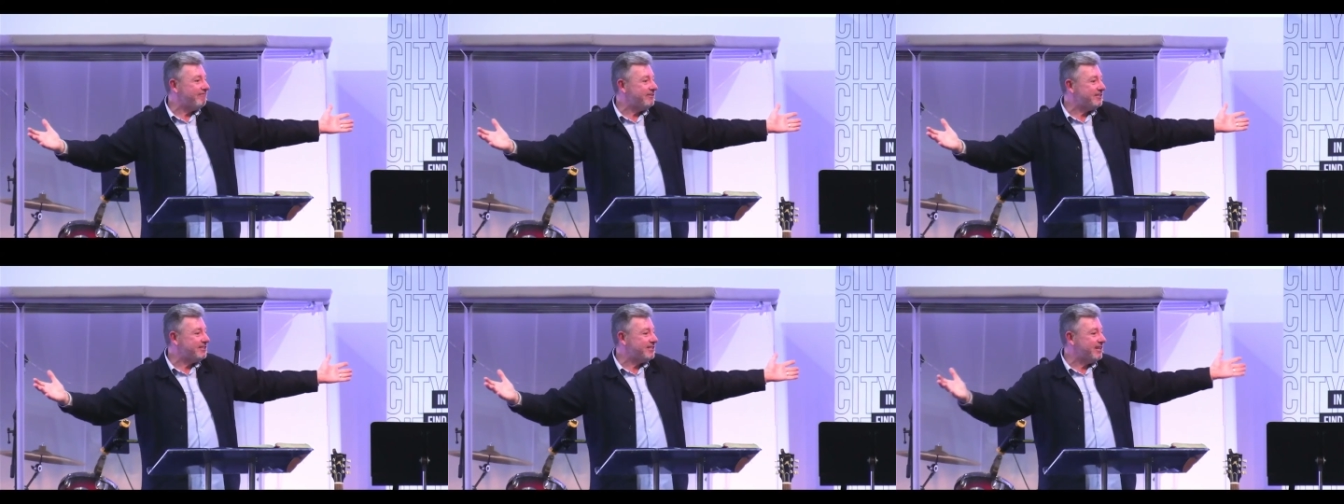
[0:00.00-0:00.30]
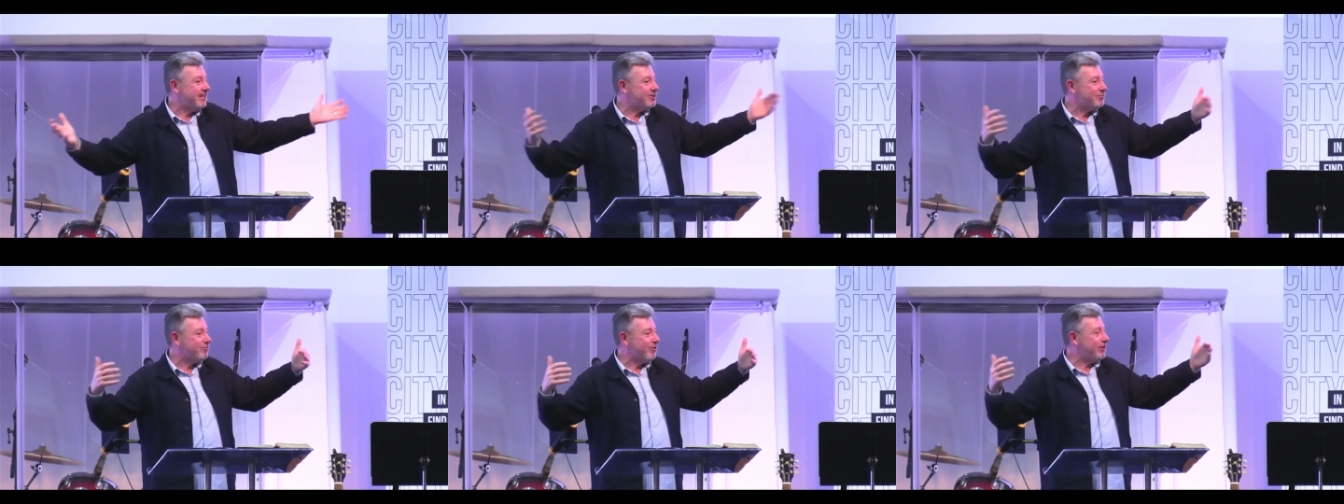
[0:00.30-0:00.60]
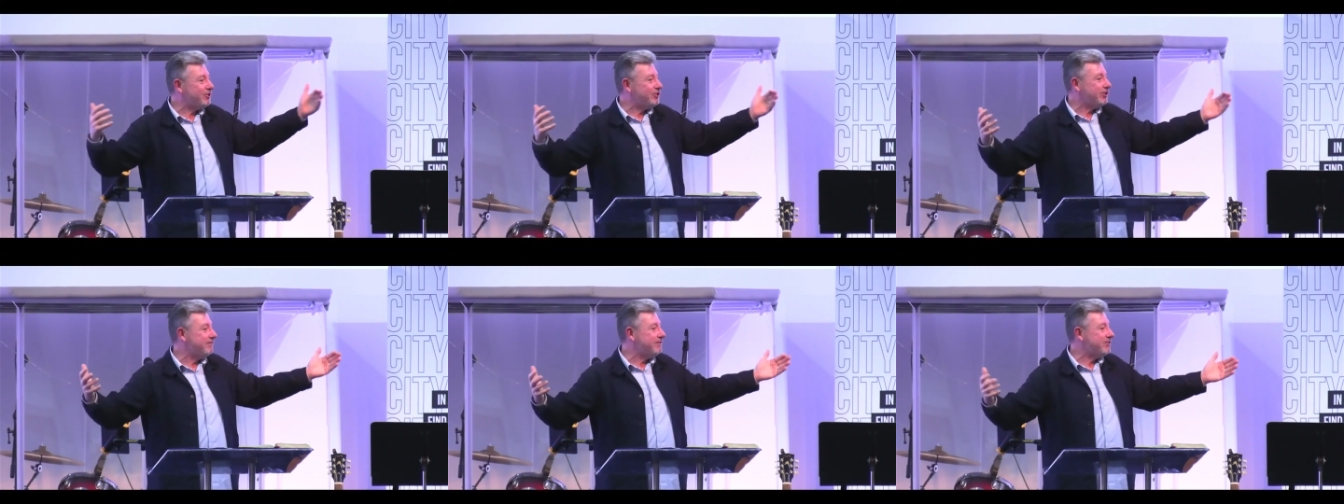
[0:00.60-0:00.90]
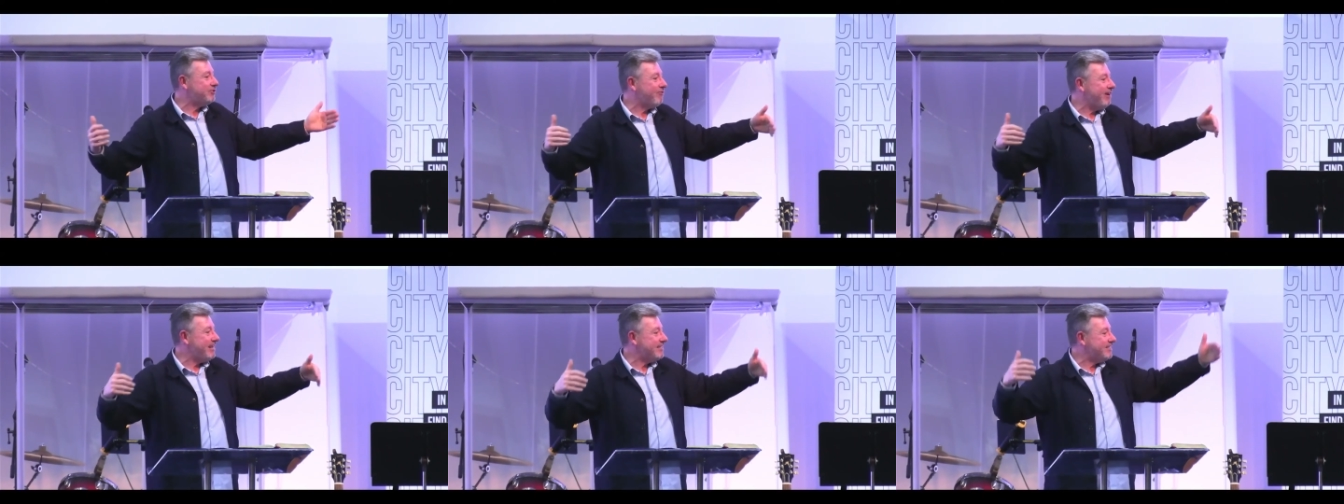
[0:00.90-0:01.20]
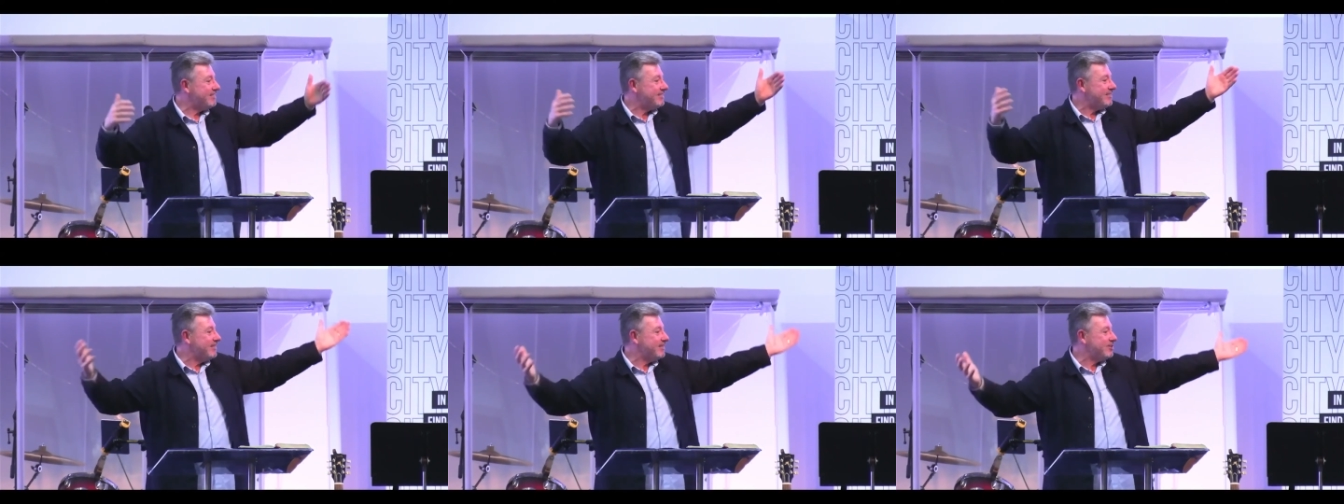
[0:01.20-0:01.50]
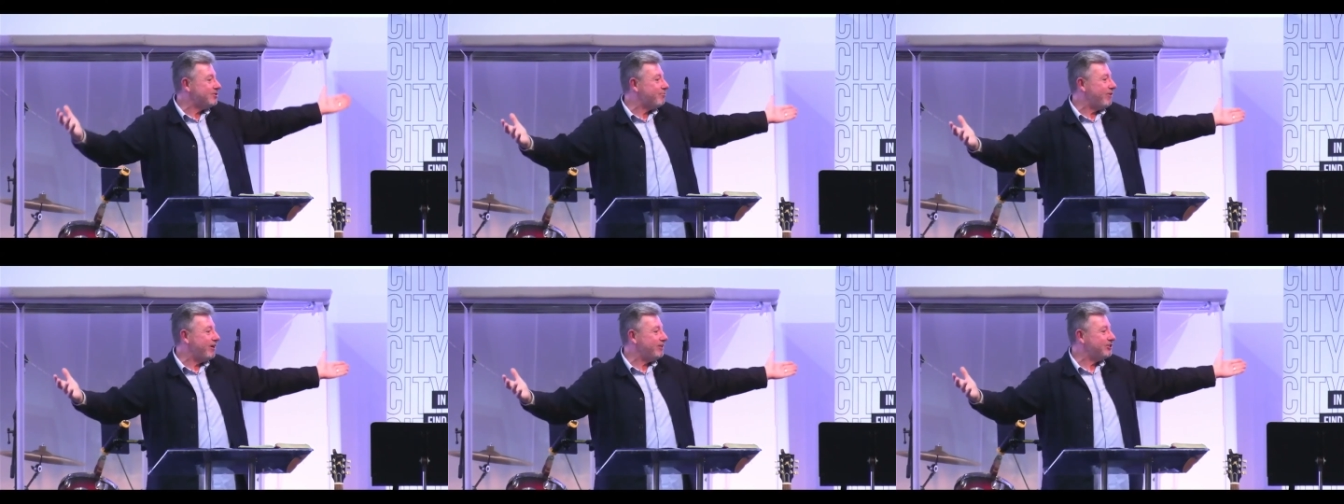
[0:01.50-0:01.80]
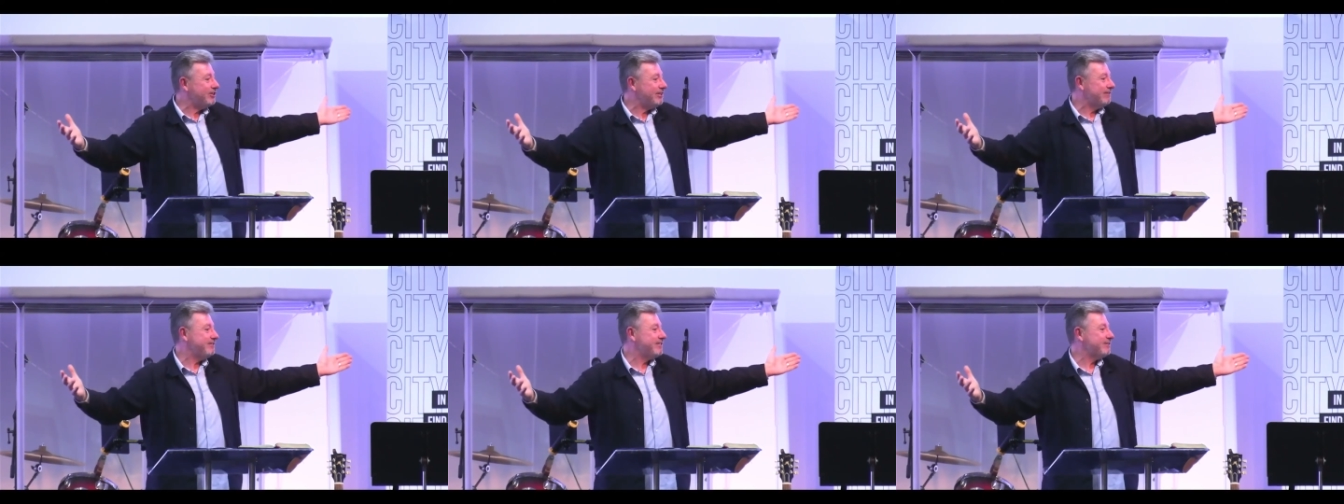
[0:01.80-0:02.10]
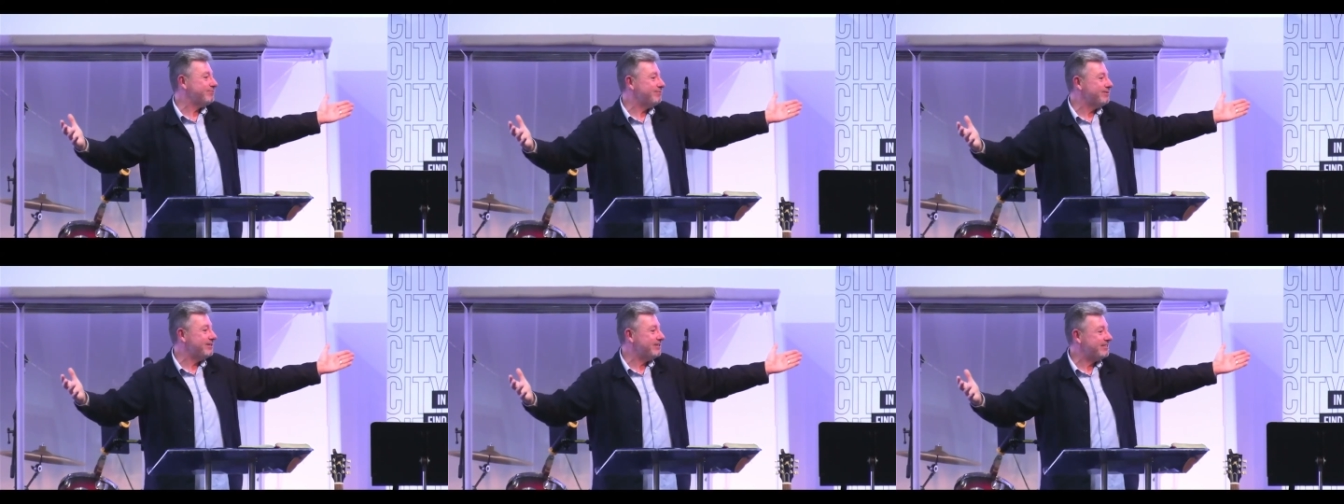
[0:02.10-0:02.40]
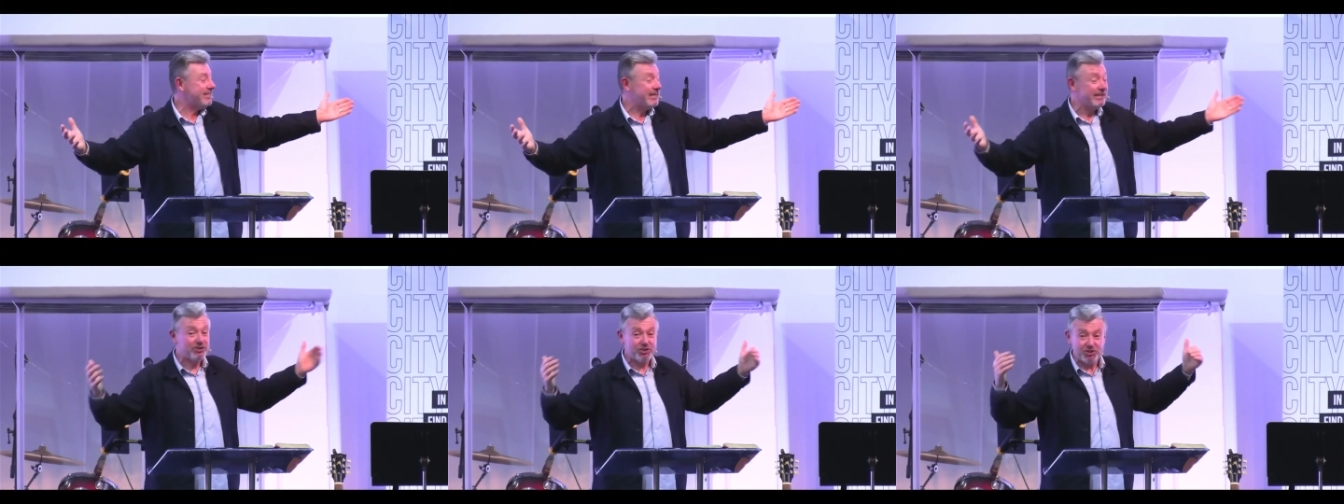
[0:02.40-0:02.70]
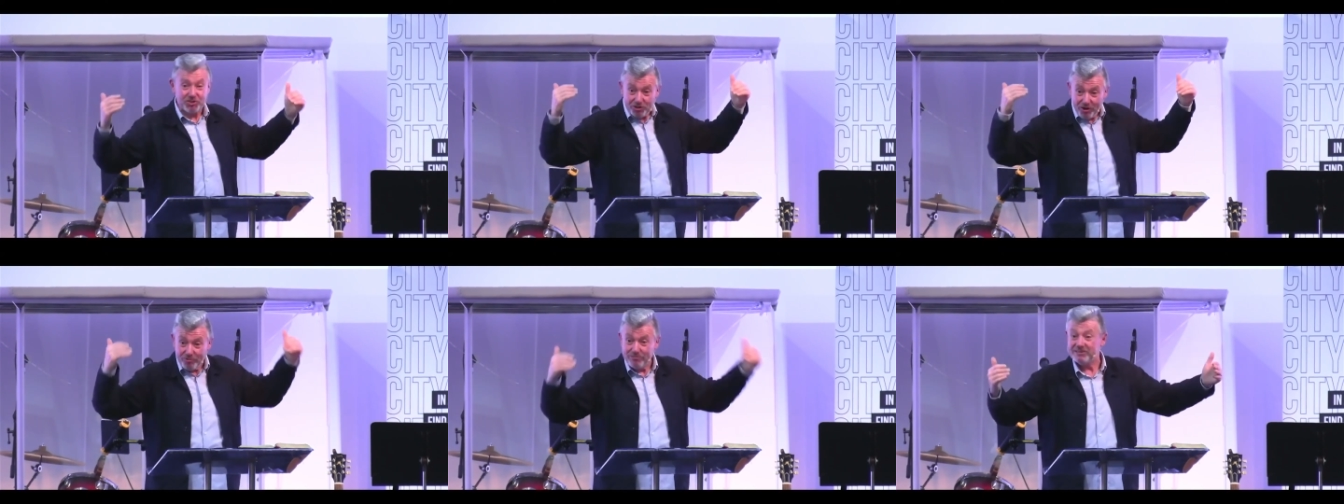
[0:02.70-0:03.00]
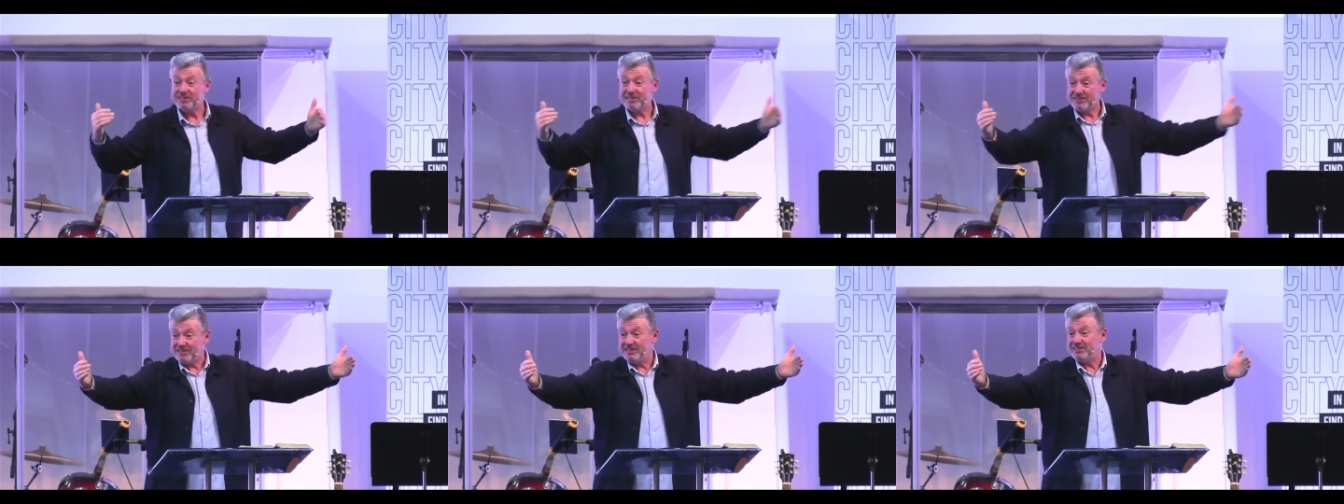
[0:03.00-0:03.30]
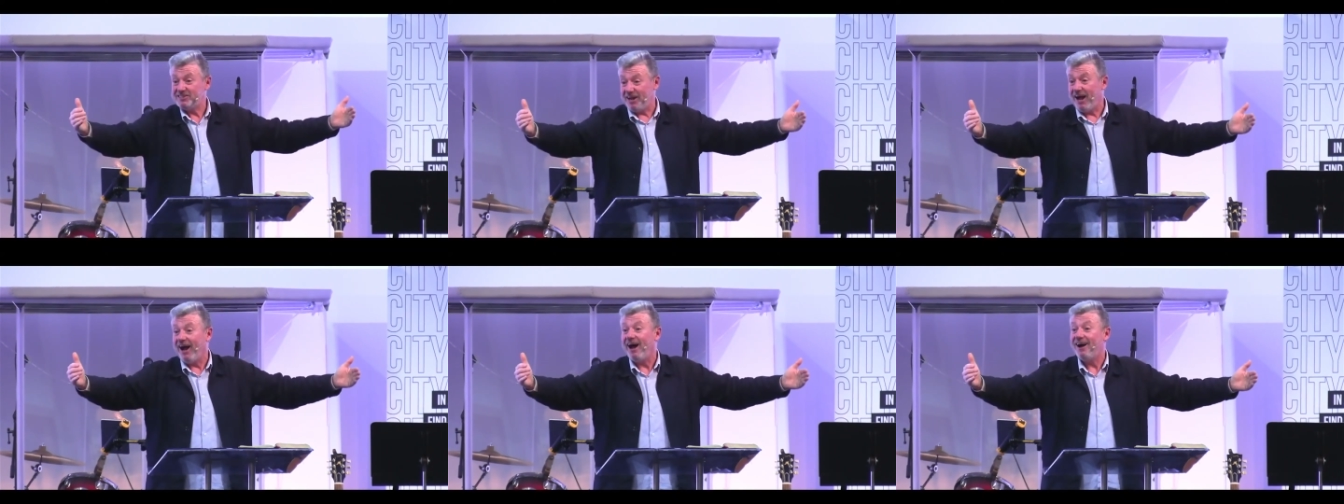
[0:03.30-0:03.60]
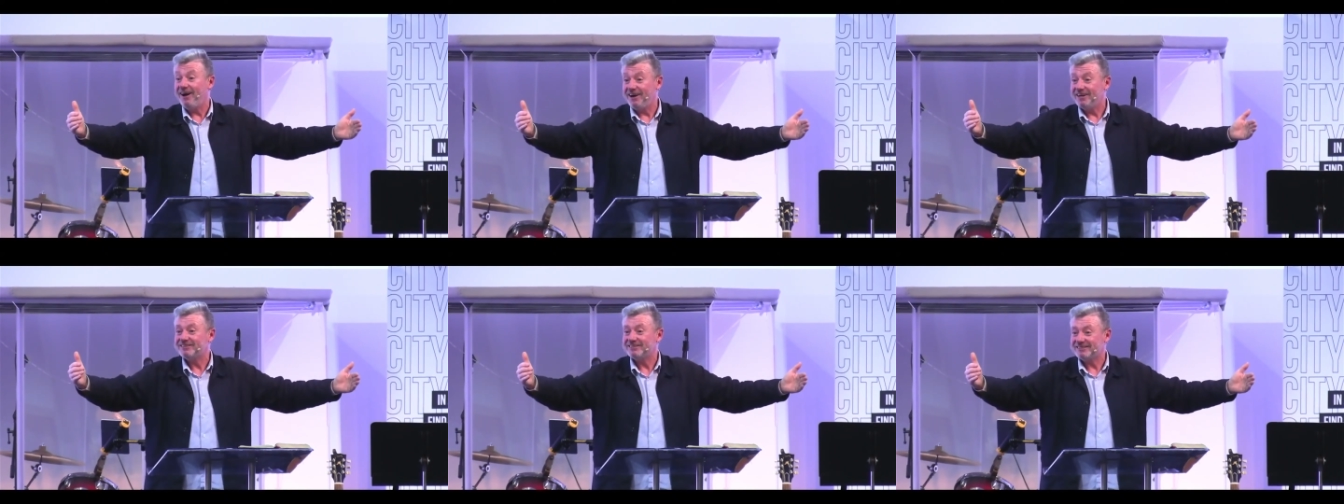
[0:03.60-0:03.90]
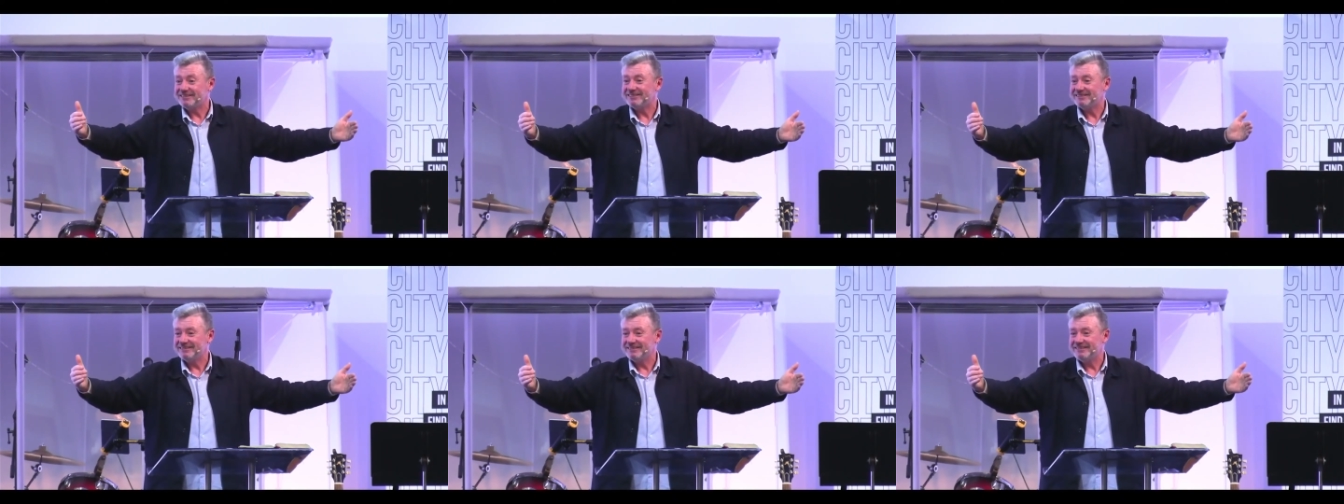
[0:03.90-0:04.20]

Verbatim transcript: It's an expression of His grace. It's an expression of His mercy. It shows us His heart.